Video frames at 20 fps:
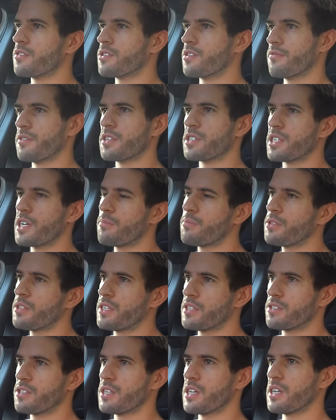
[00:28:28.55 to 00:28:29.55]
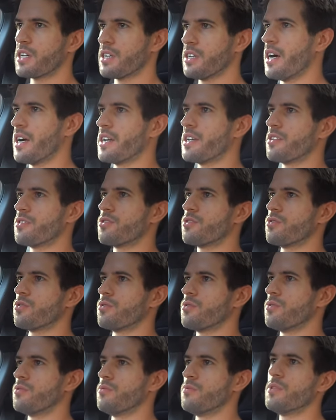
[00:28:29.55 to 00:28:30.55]
So for example, let's say I need
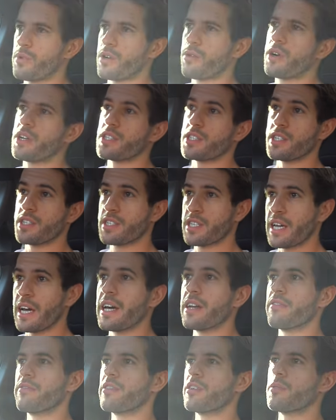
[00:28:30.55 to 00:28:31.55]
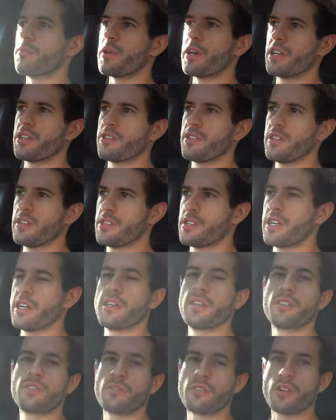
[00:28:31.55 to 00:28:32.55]
to request a scan for a patient. Let's say I
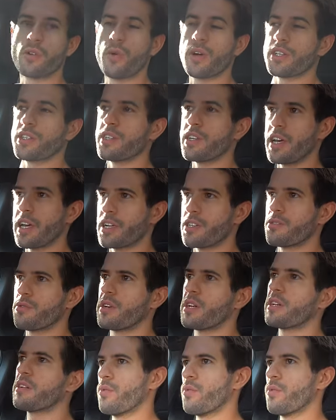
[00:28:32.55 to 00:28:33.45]
need to request an x-ray.